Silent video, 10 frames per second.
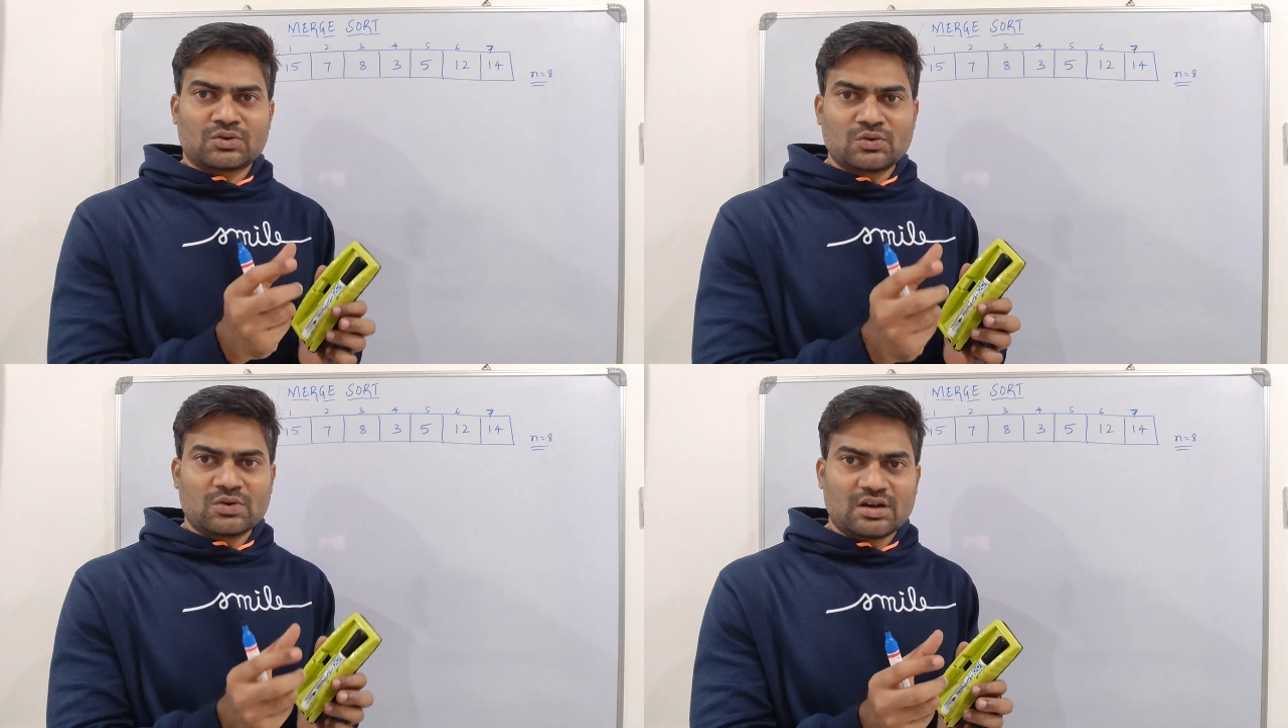
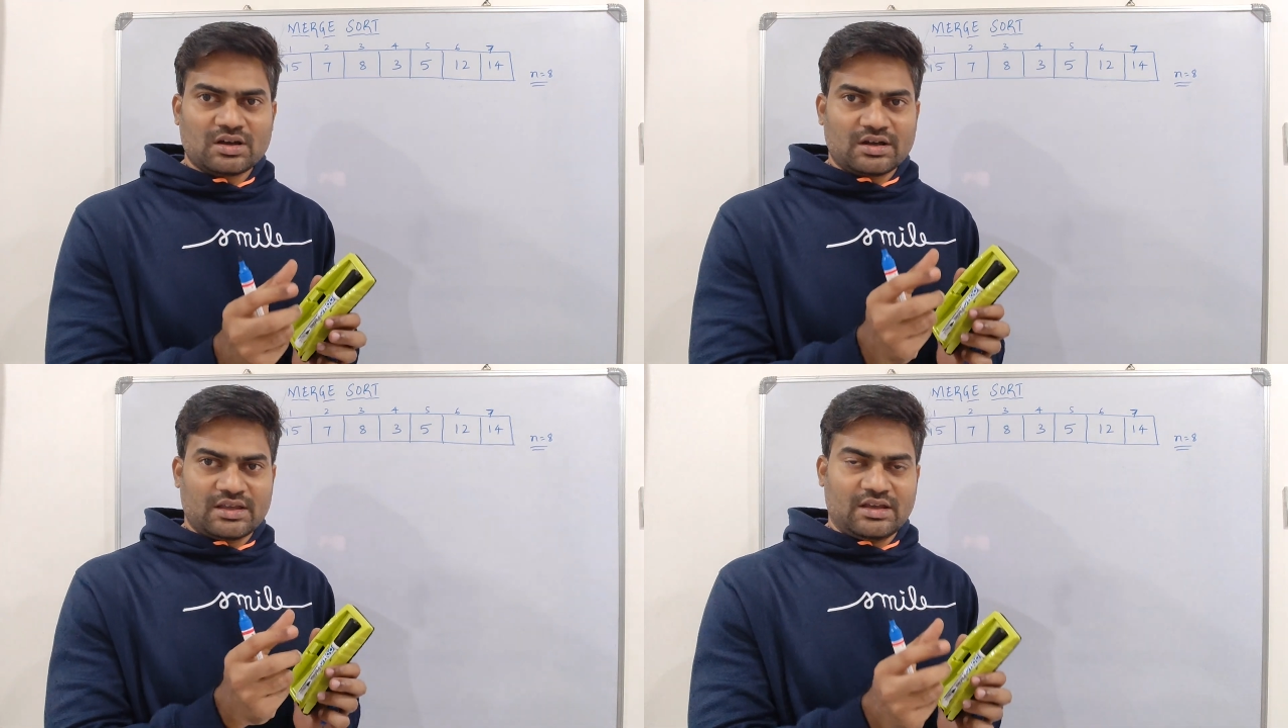to
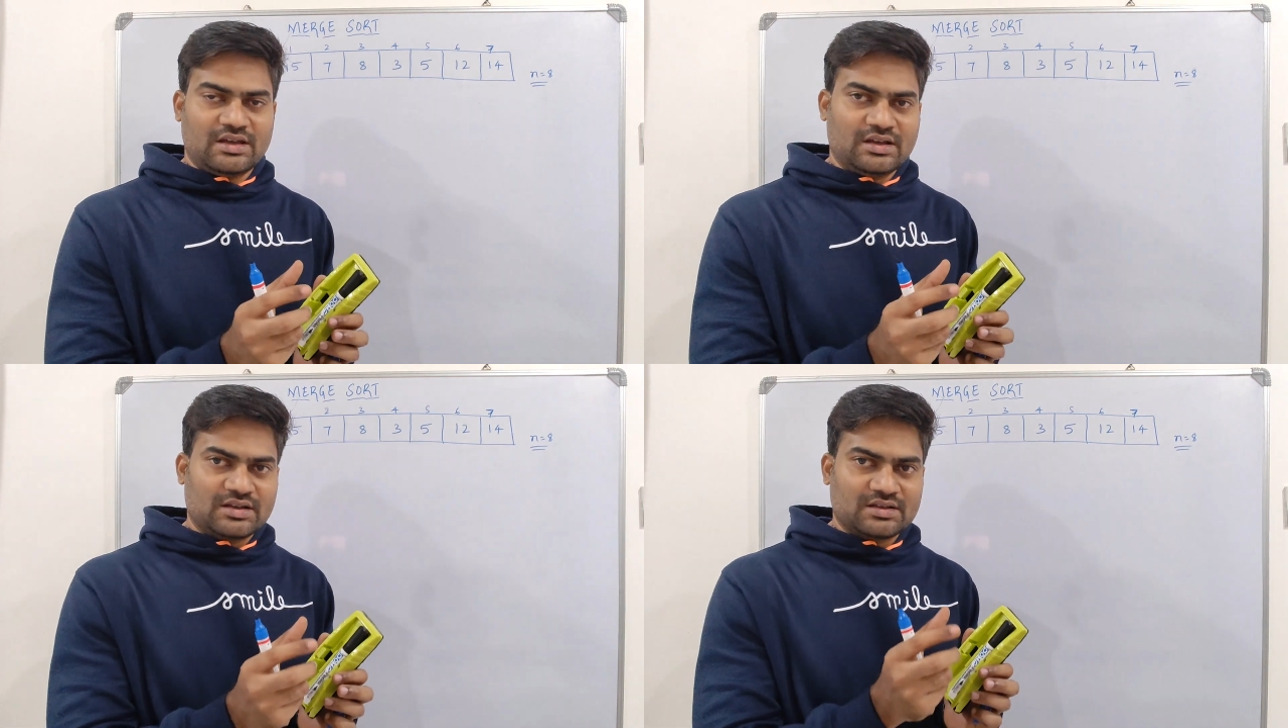a
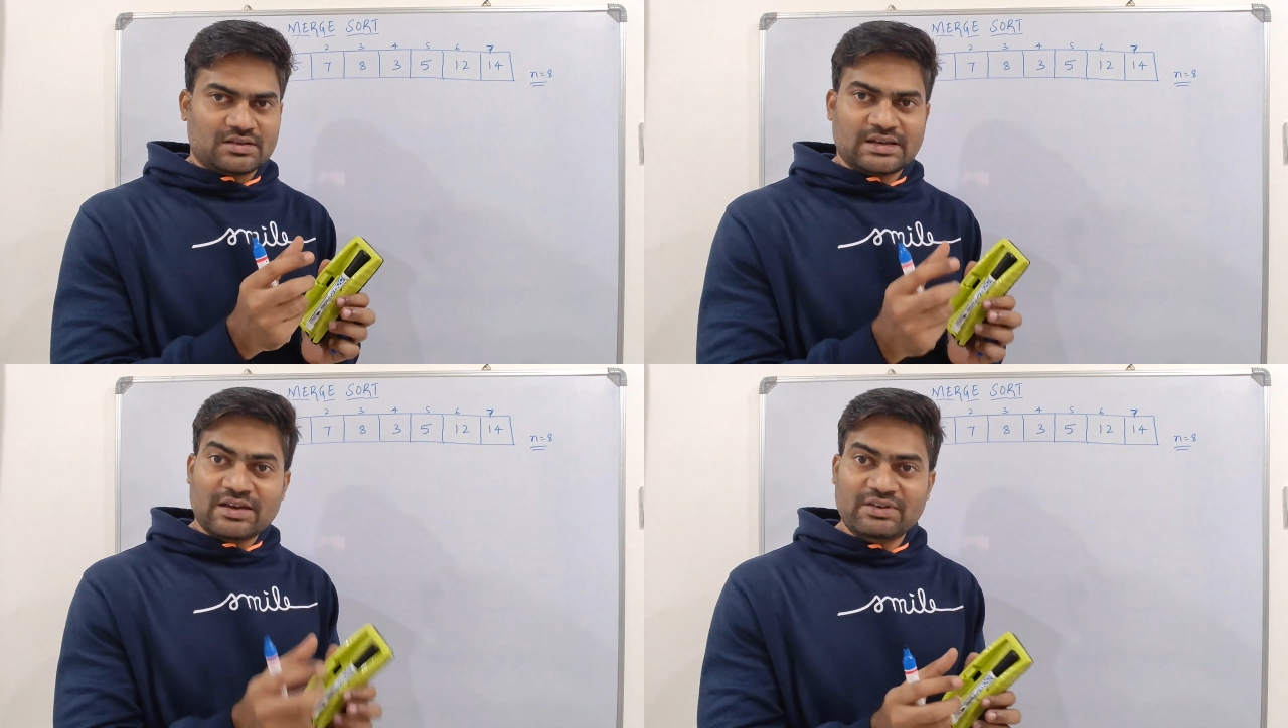
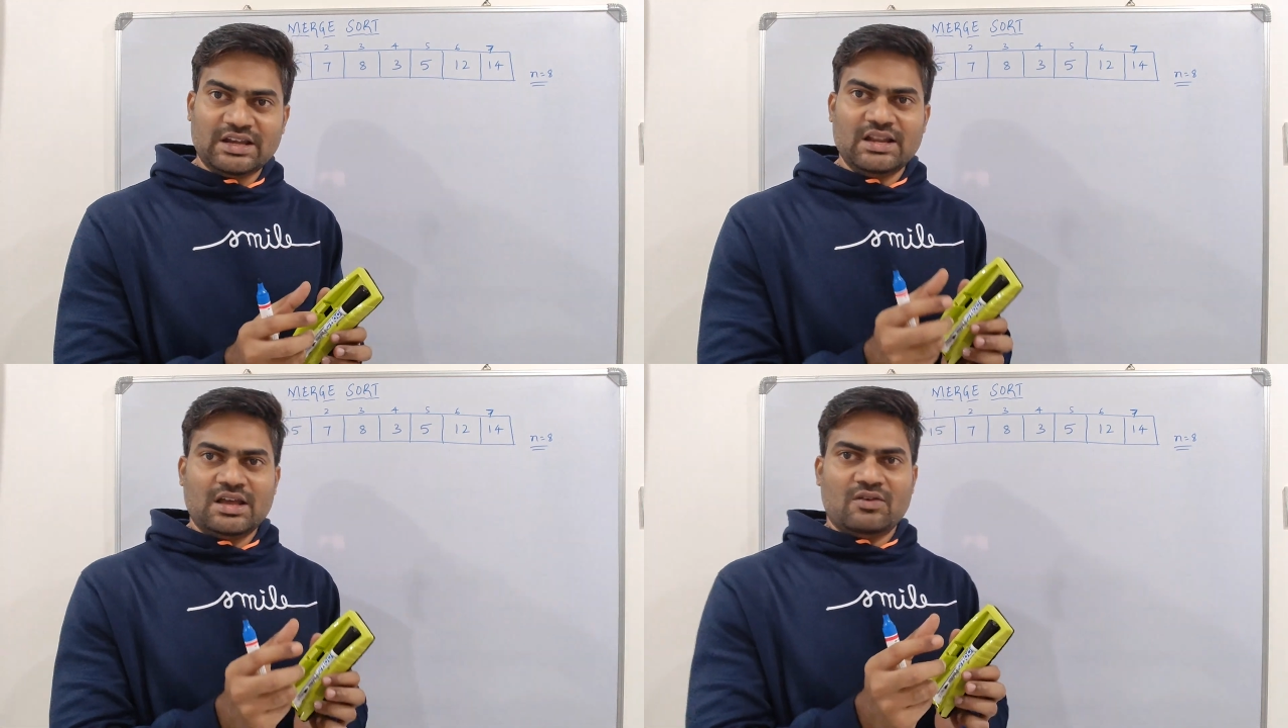level